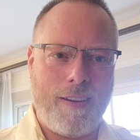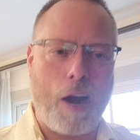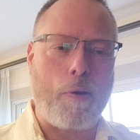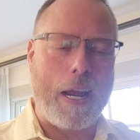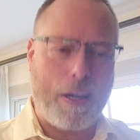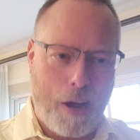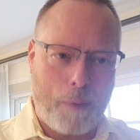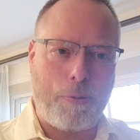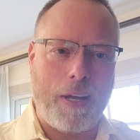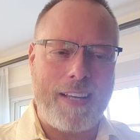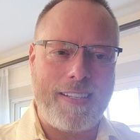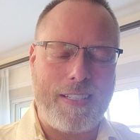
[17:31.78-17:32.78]
All right, God
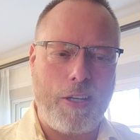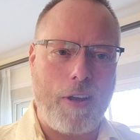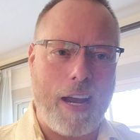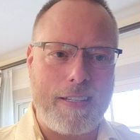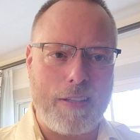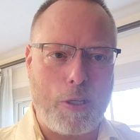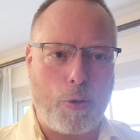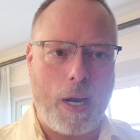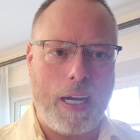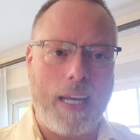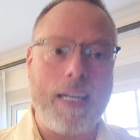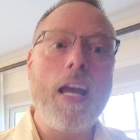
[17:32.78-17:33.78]
bless. See you guys in the
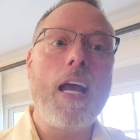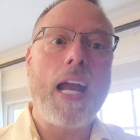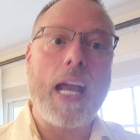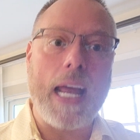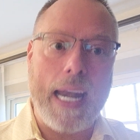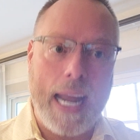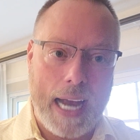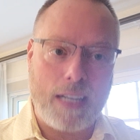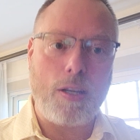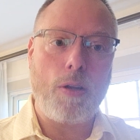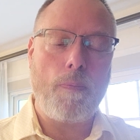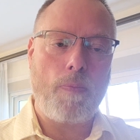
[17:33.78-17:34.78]
training.
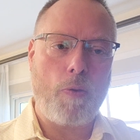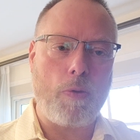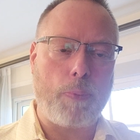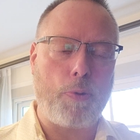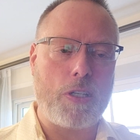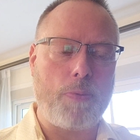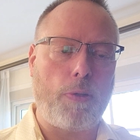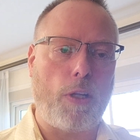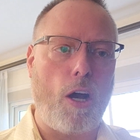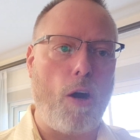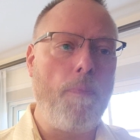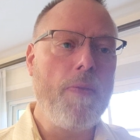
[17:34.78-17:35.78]
Connect with the person
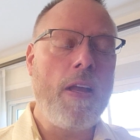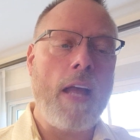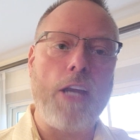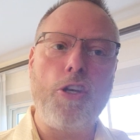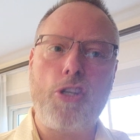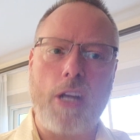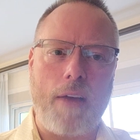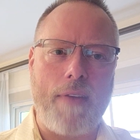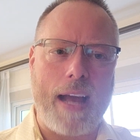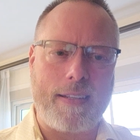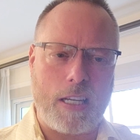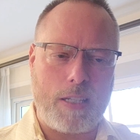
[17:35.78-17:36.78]
below, and you should have
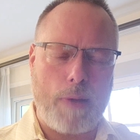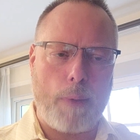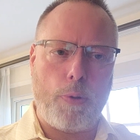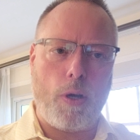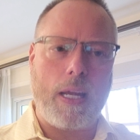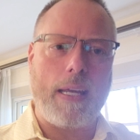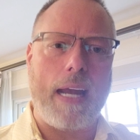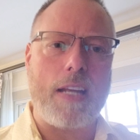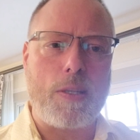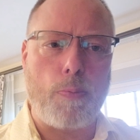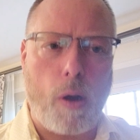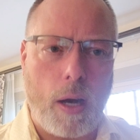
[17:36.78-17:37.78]
access to my book. Again,
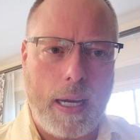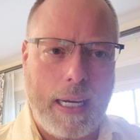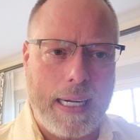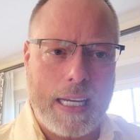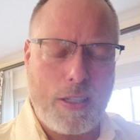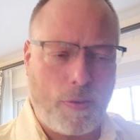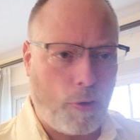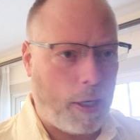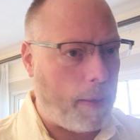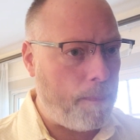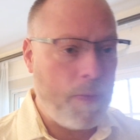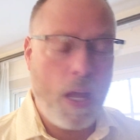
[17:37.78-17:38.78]
it's Marketing is
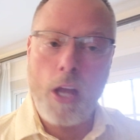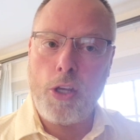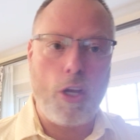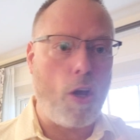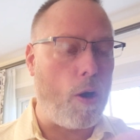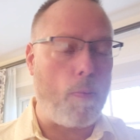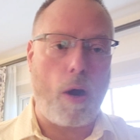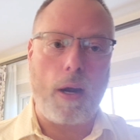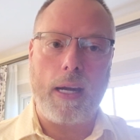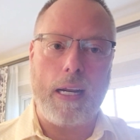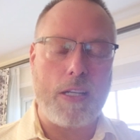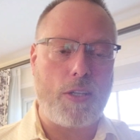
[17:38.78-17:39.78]
Freedom. You can go to
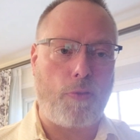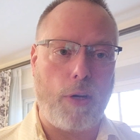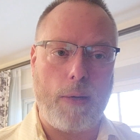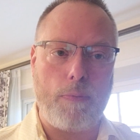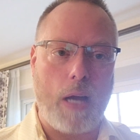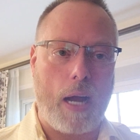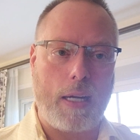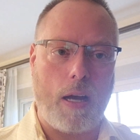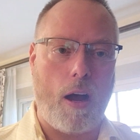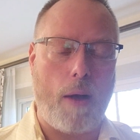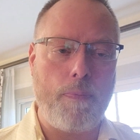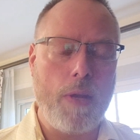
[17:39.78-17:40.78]

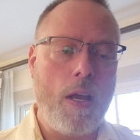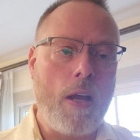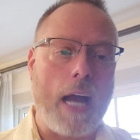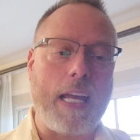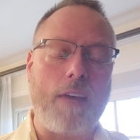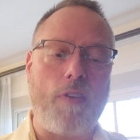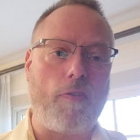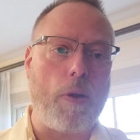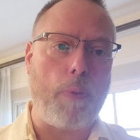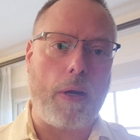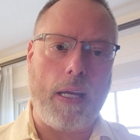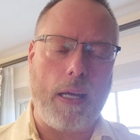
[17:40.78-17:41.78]
marketingisfreedom.com. I give
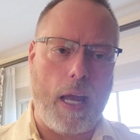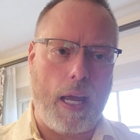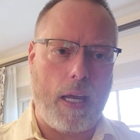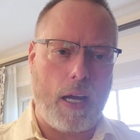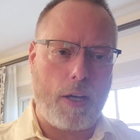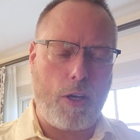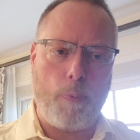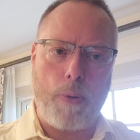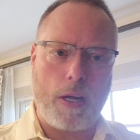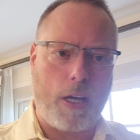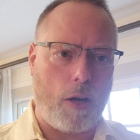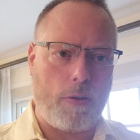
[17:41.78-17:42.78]
everybody a
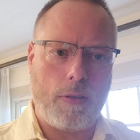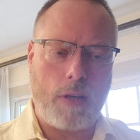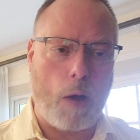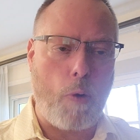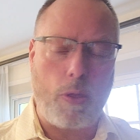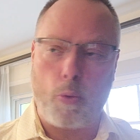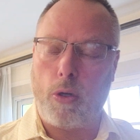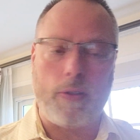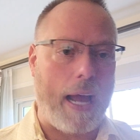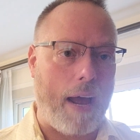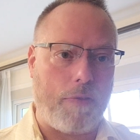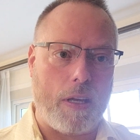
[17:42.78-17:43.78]
coupon code. I want the world
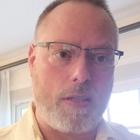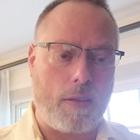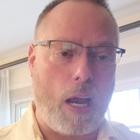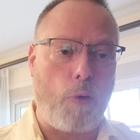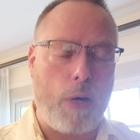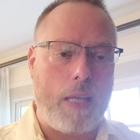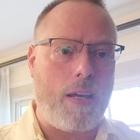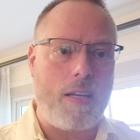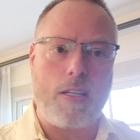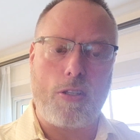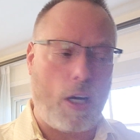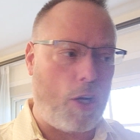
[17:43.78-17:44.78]
to have this. If they read
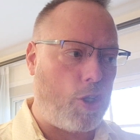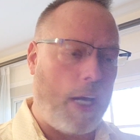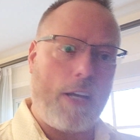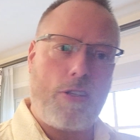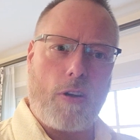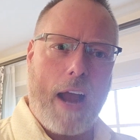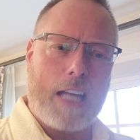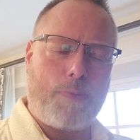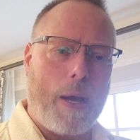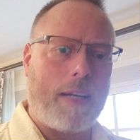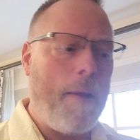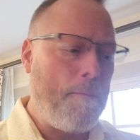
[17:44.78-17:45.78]
this, it's going to change their
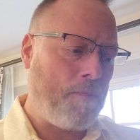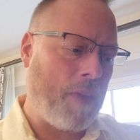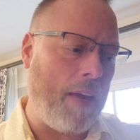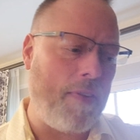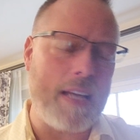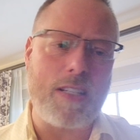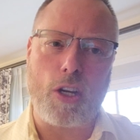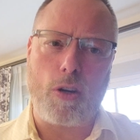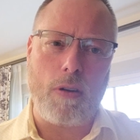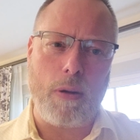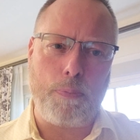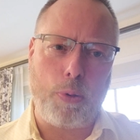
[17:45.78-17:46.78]
aspect, even as a
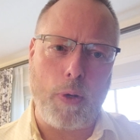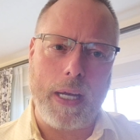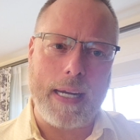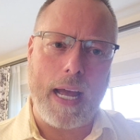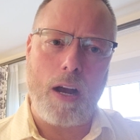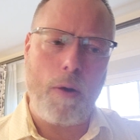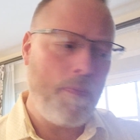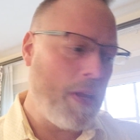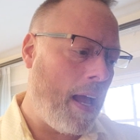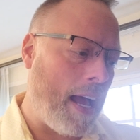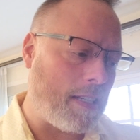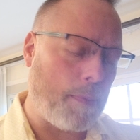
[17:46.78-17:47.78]
current employee now,
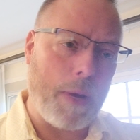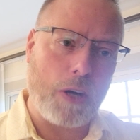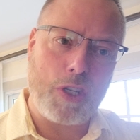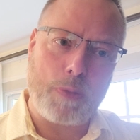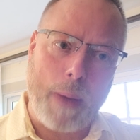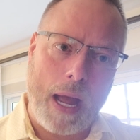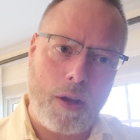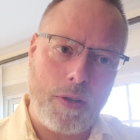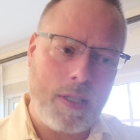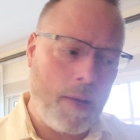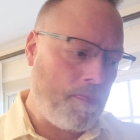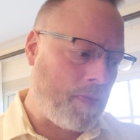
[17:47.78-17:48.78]
as a better
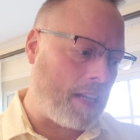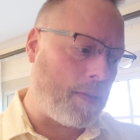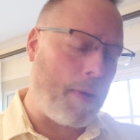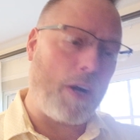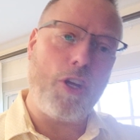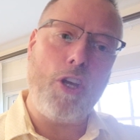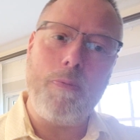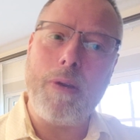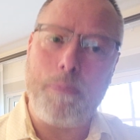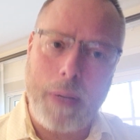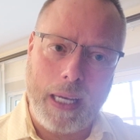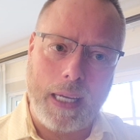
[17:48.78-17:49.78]
spouse, as a better
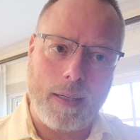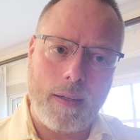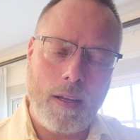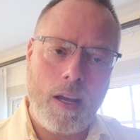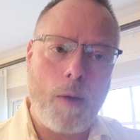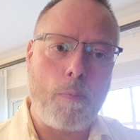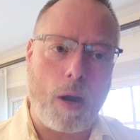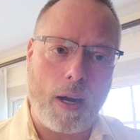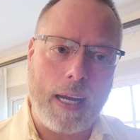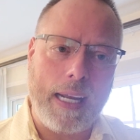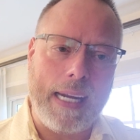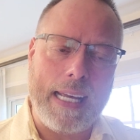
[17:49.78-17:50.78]
human being.
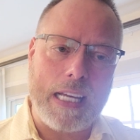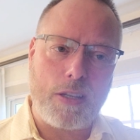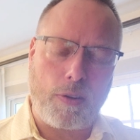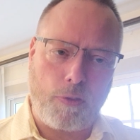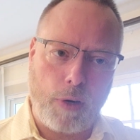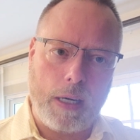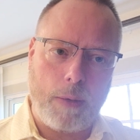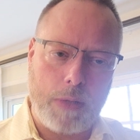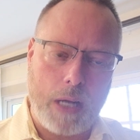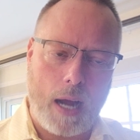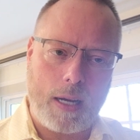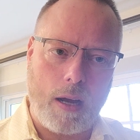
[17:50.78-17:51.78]

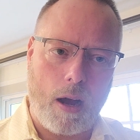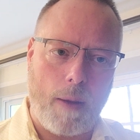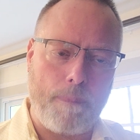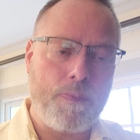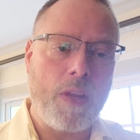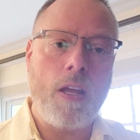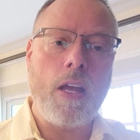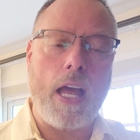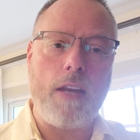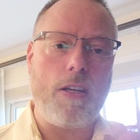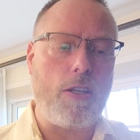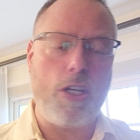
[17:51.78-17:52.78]
Marketingisfreedom.com,
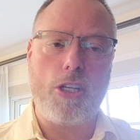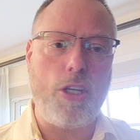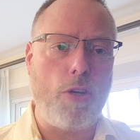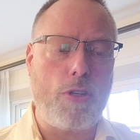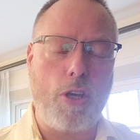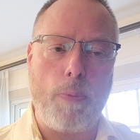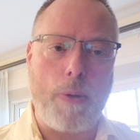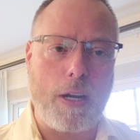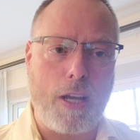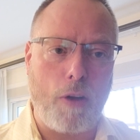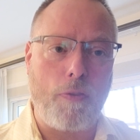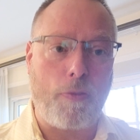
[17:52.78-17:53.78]
and just use coupon
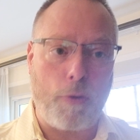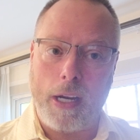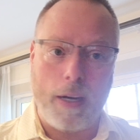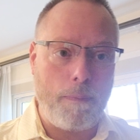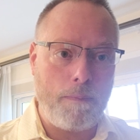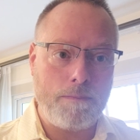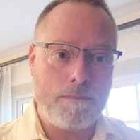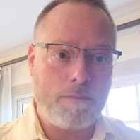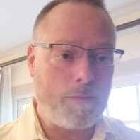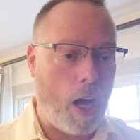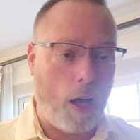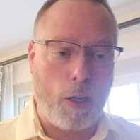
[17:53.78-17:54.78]
code FREEDOM,
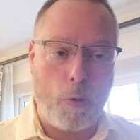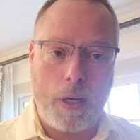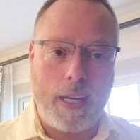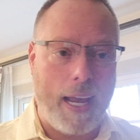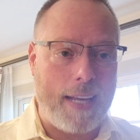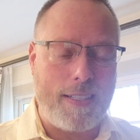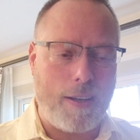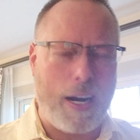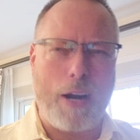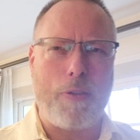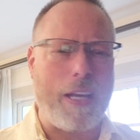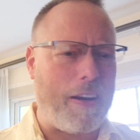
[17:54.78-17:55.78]
all lowercase.
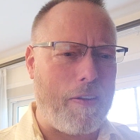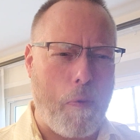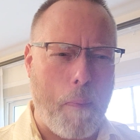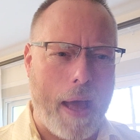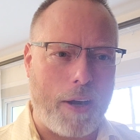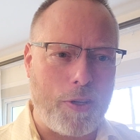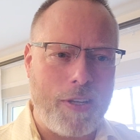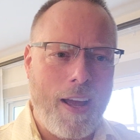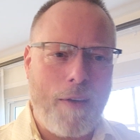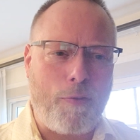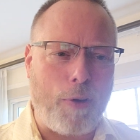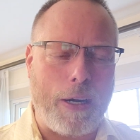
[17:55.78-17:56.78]
I don't think it even matters.
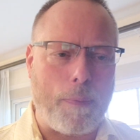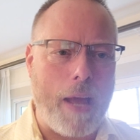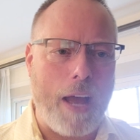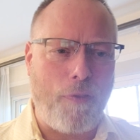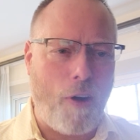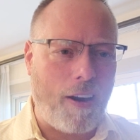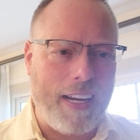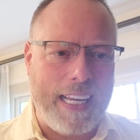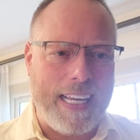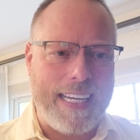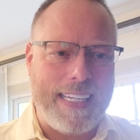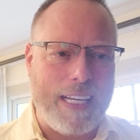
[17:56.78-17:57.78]
Freedom,
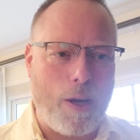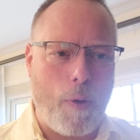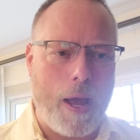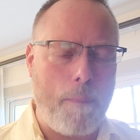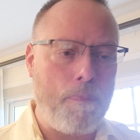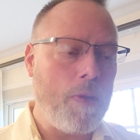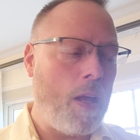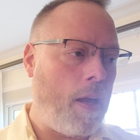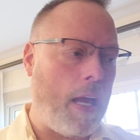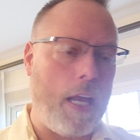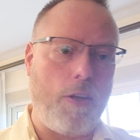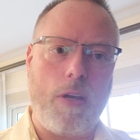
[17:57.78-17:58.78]
FREEDOM,
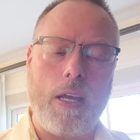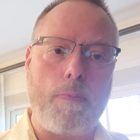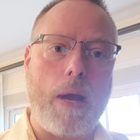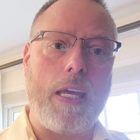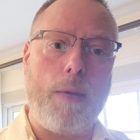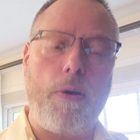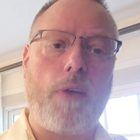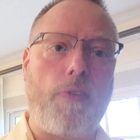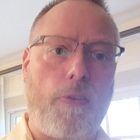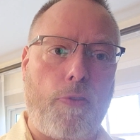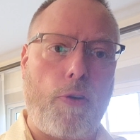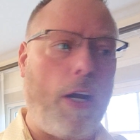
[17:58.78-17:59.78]
and you can get my ebook
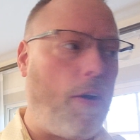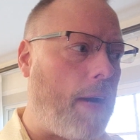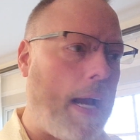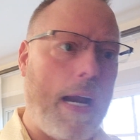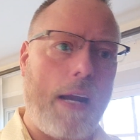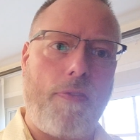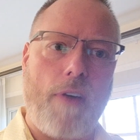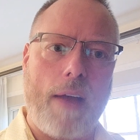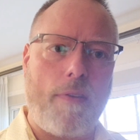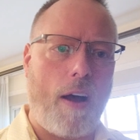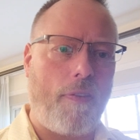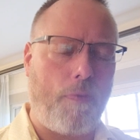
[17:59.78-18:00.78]
for free or
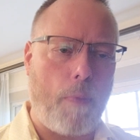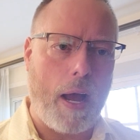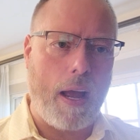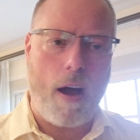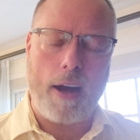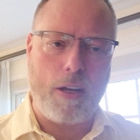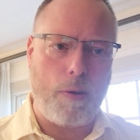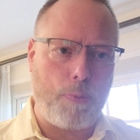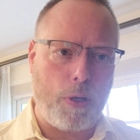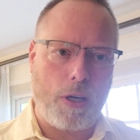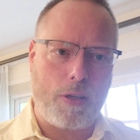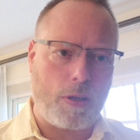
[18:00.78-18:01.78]
$9.95 off my
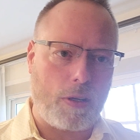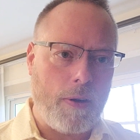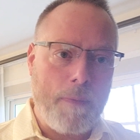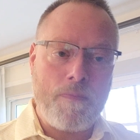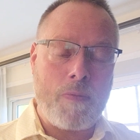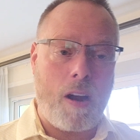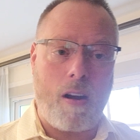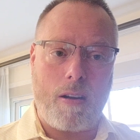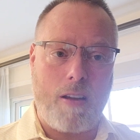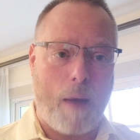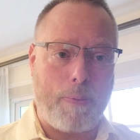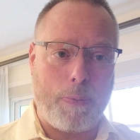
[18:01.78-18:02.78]
audiobook or a
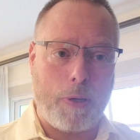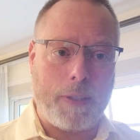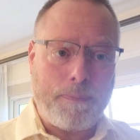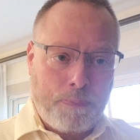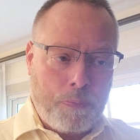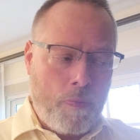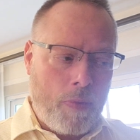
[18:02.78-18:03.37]
hard copy book.